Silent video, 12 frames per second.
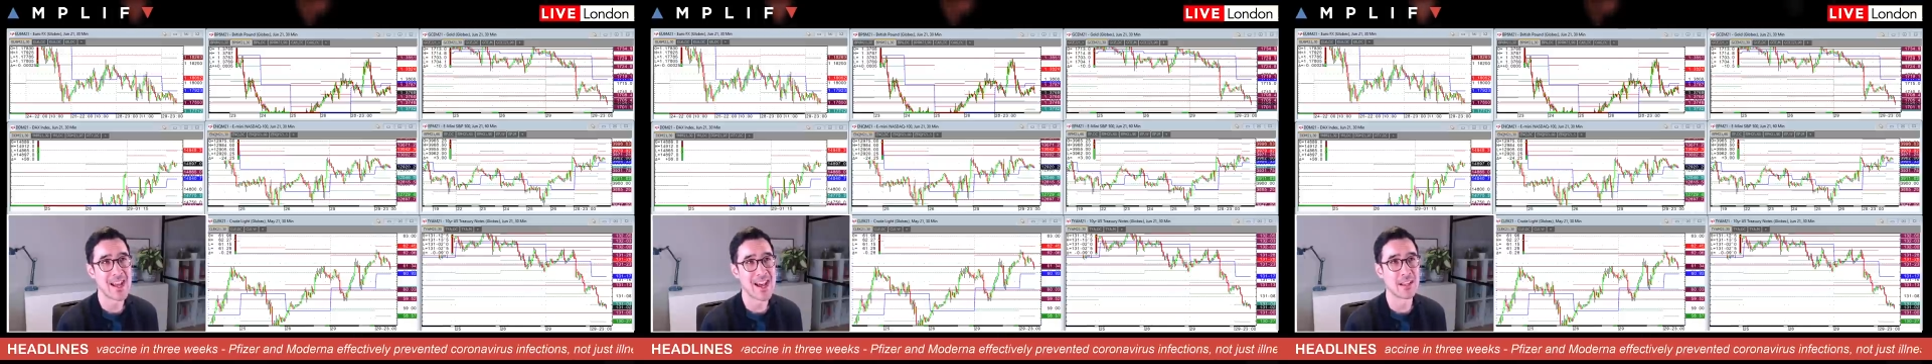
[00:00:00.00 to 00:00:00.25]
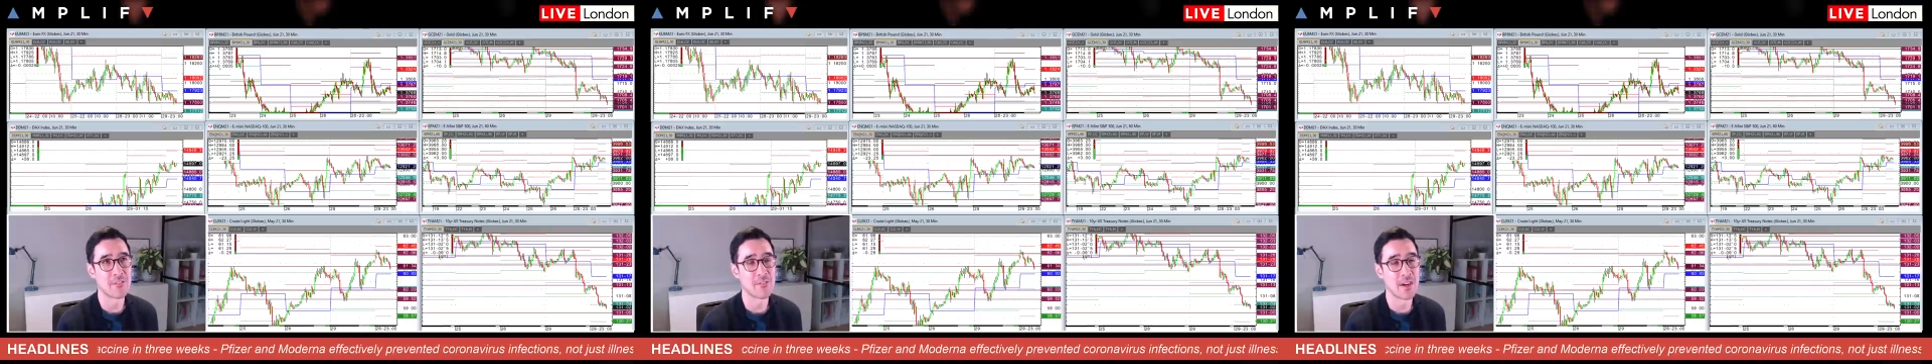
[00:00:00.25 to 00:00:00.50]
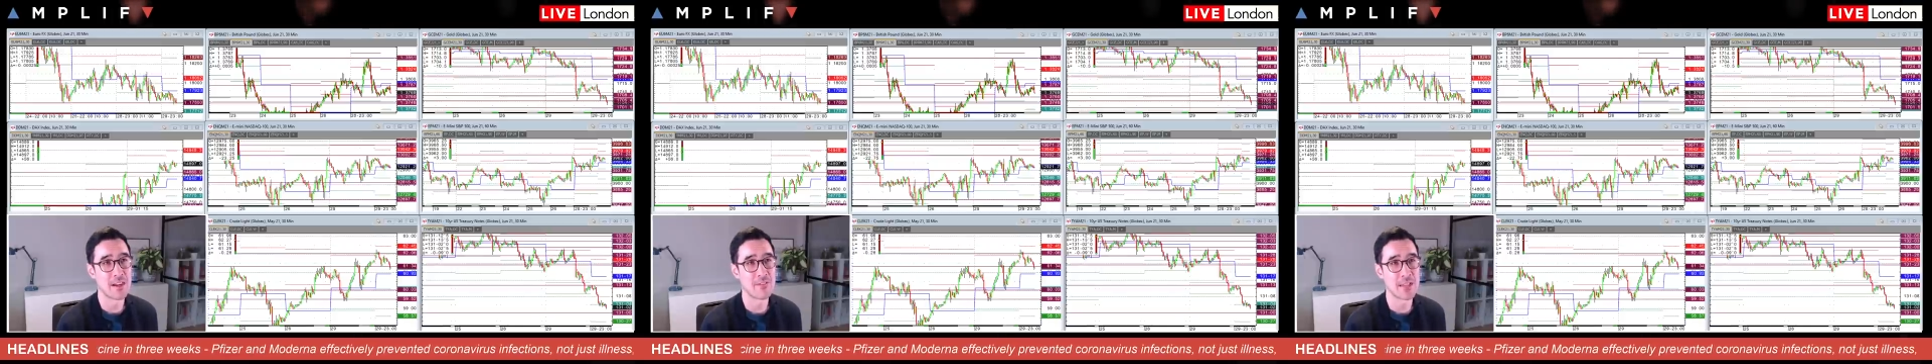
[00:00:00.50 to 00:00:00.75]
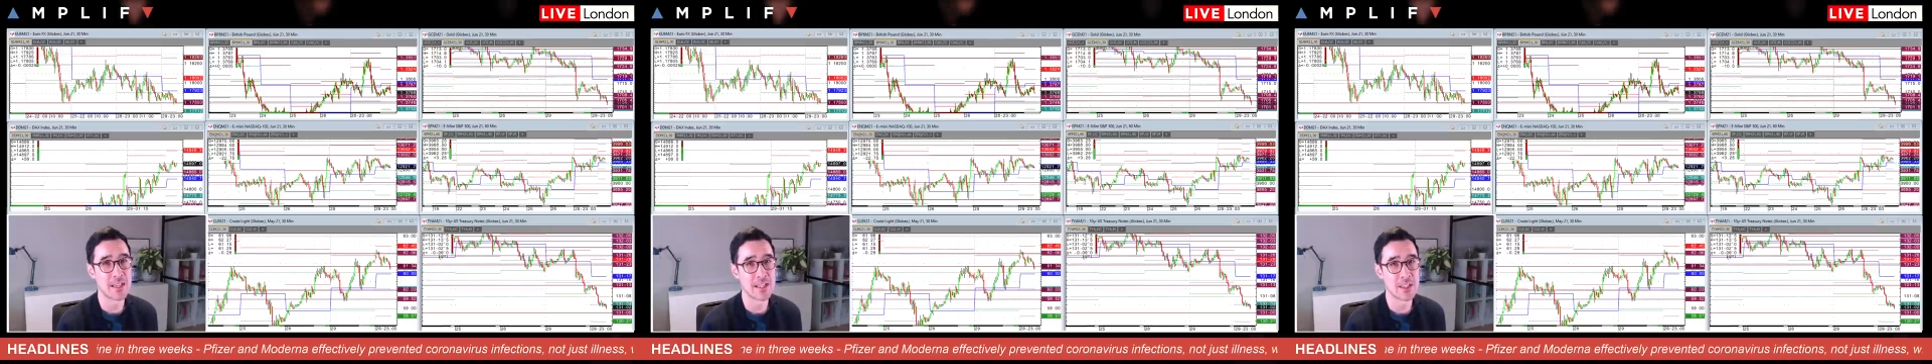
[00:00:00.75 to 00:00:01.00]
and the
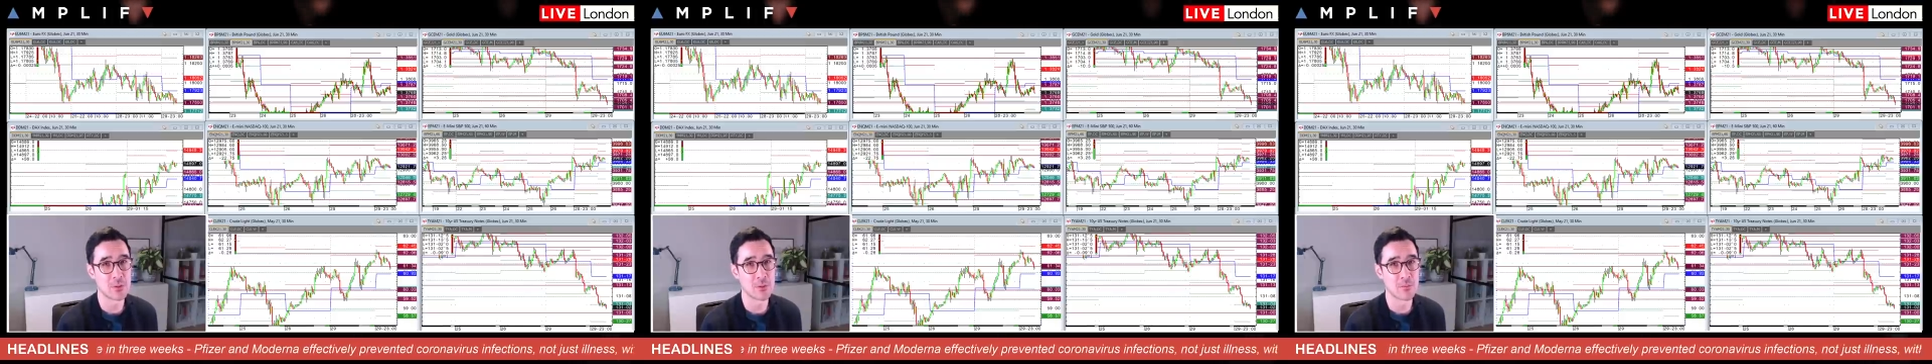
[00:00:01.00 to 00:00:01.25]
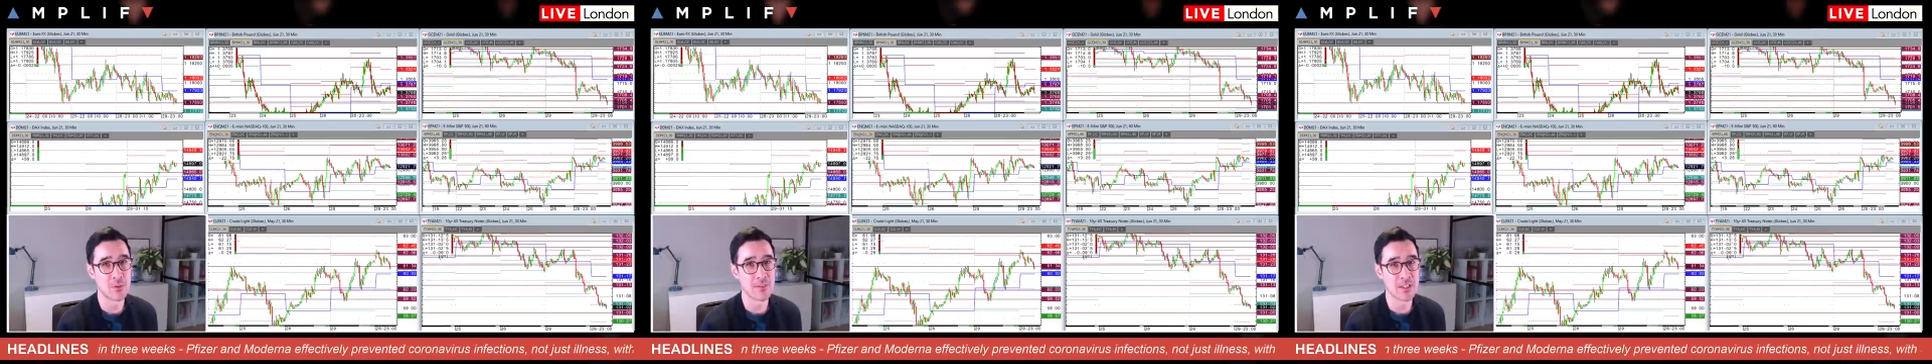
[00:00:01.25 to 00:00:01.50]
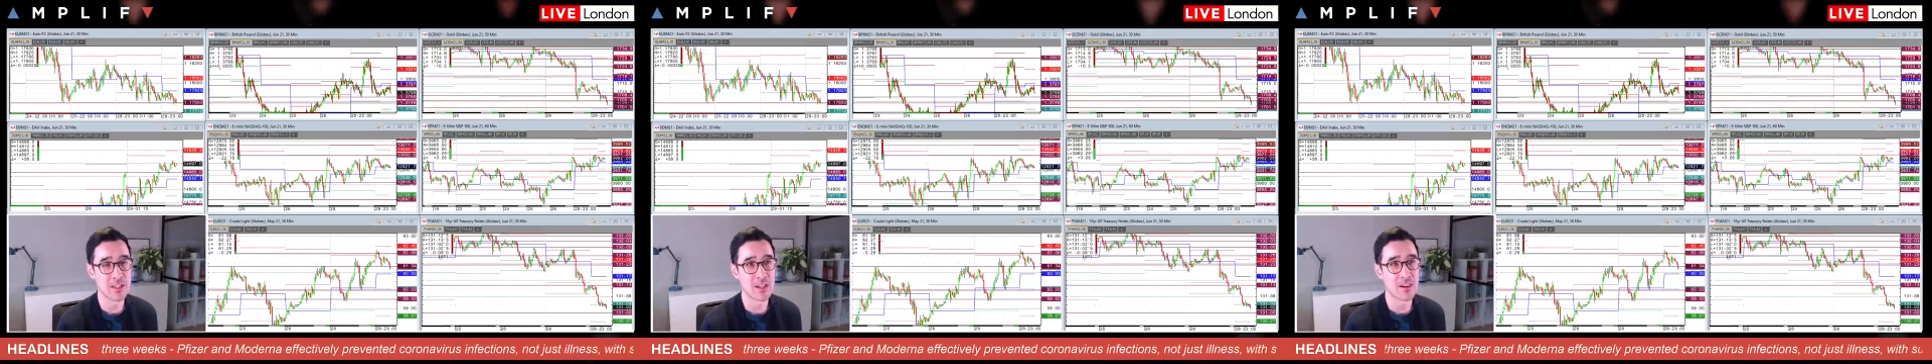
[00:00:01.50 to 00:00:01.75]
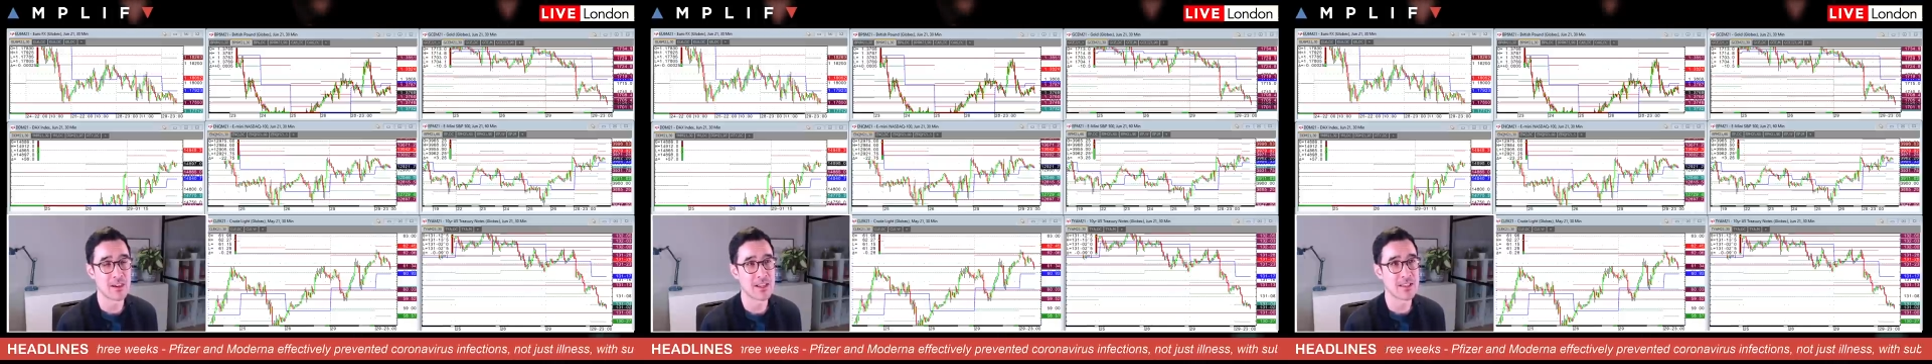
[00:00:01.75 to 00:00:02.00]
five-year yield moving to the
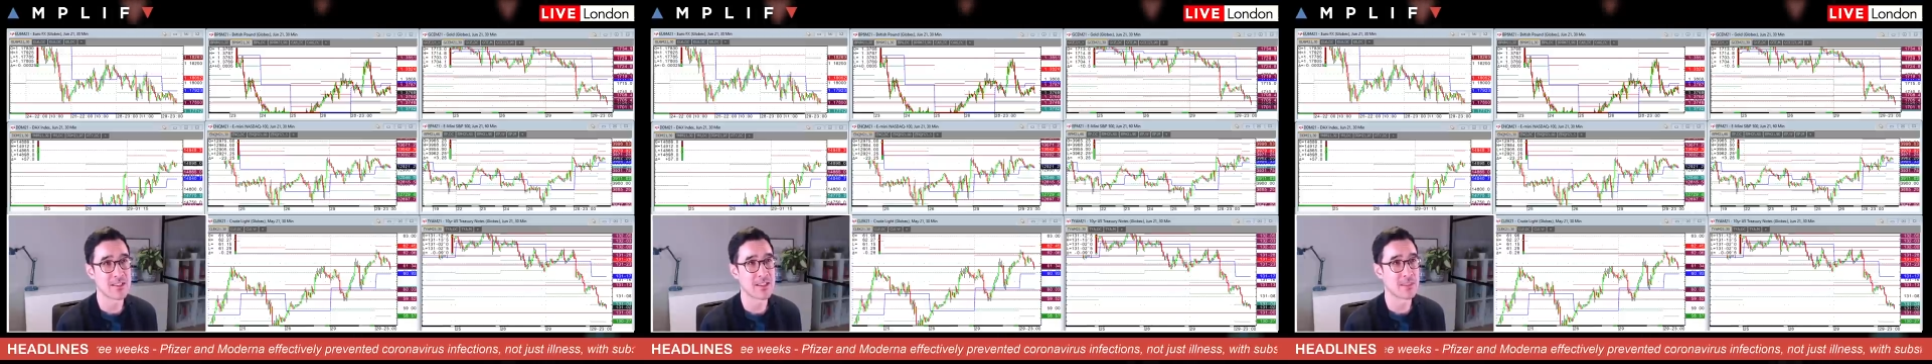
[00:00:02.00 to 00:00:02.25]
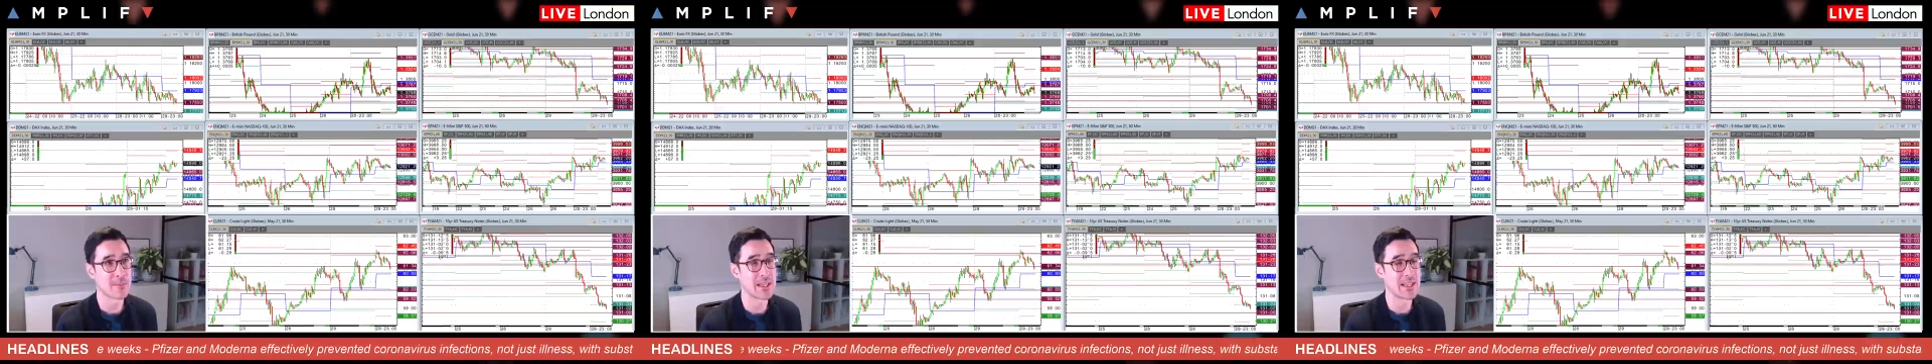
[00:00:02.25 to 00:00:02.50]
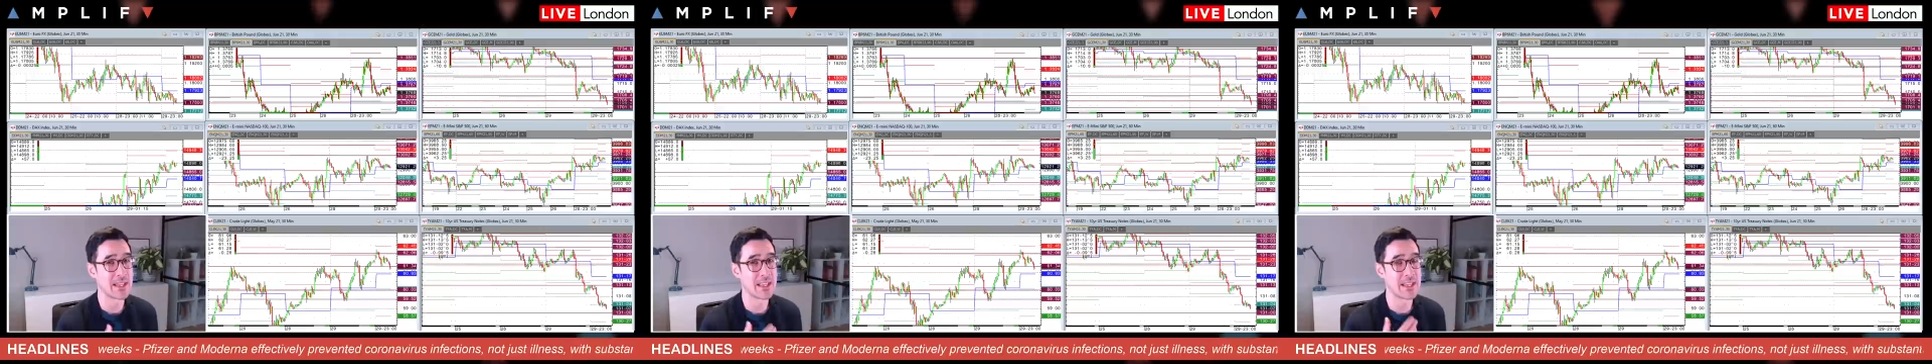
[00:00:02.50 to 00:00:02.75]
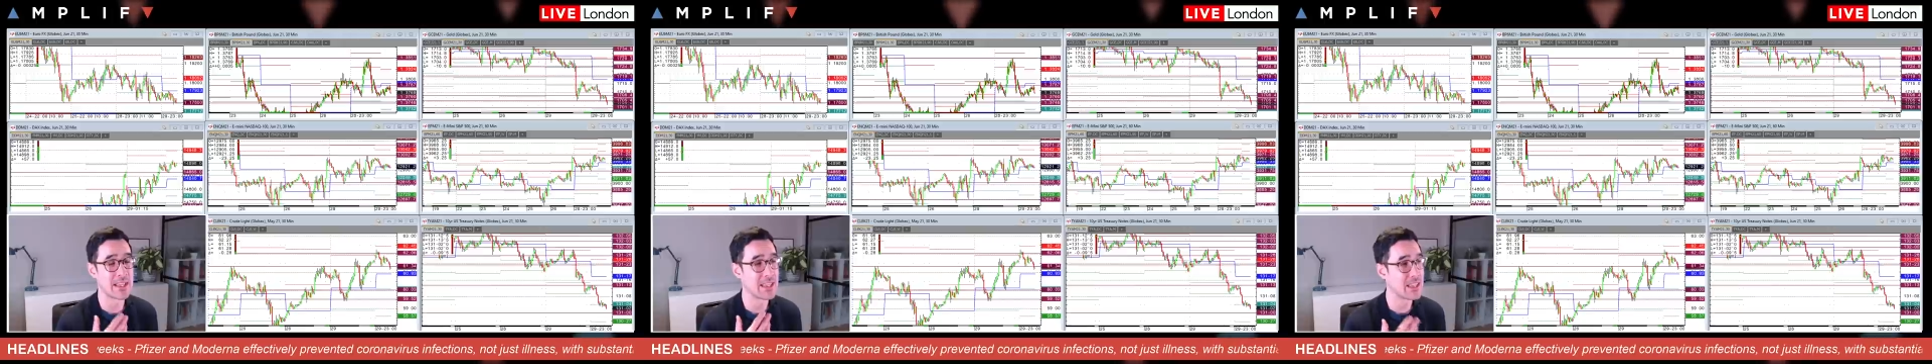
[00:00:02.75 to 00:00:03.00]
highest it's been
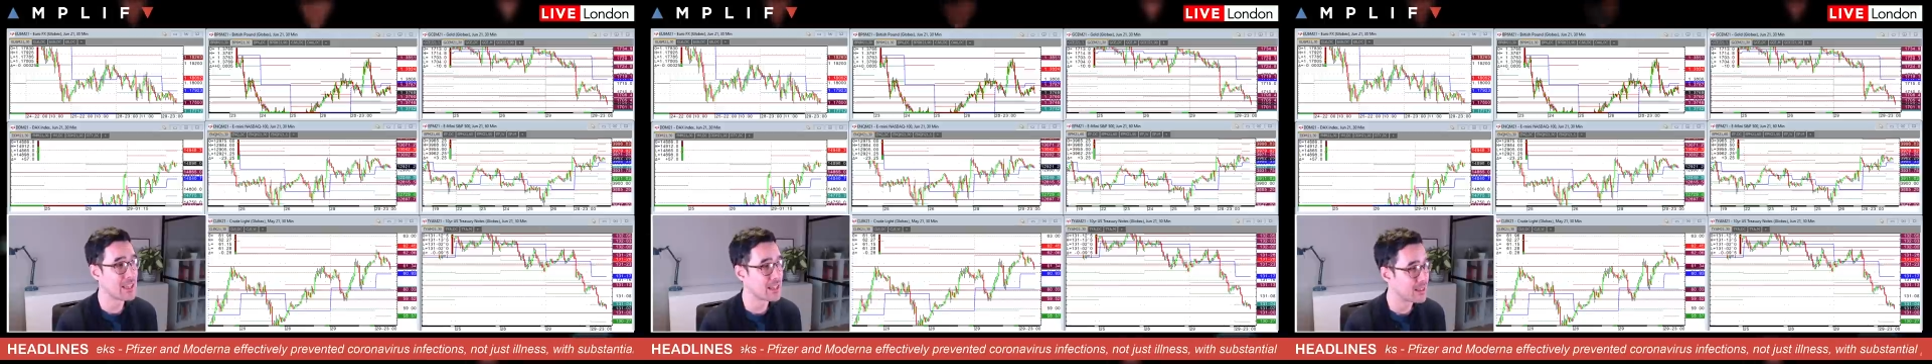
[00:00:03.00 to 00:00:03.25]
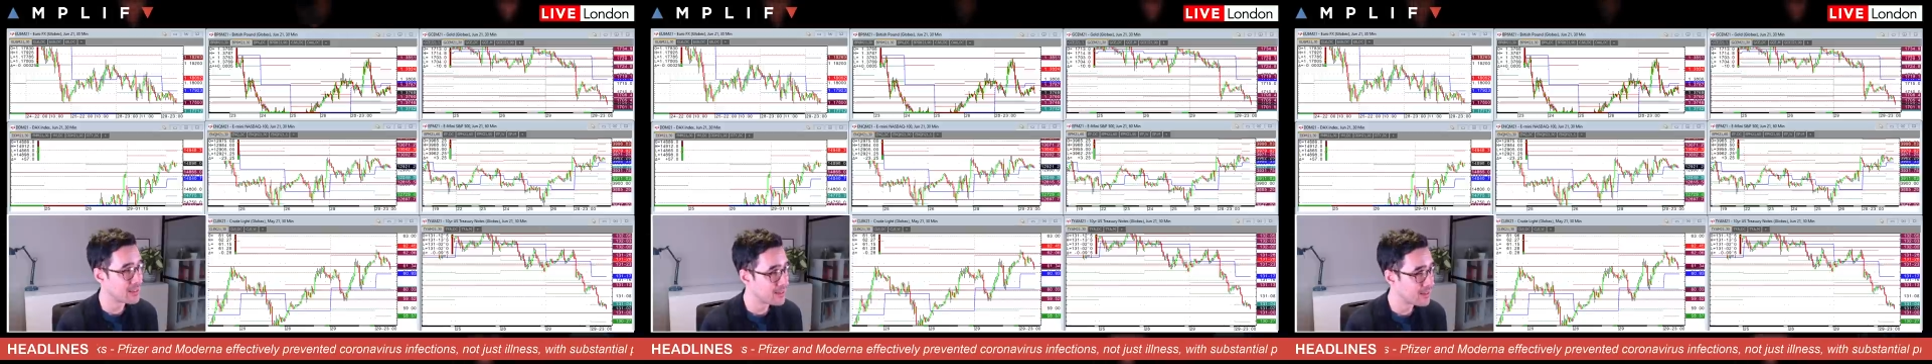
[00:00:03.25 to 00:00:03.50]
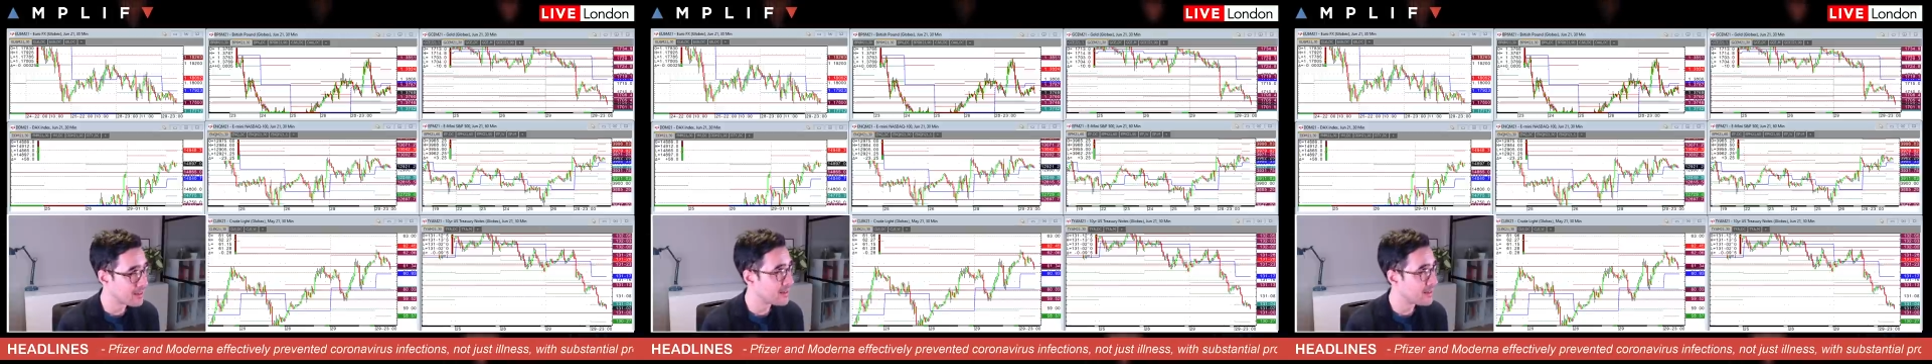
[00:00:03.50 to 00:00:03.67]
in a year.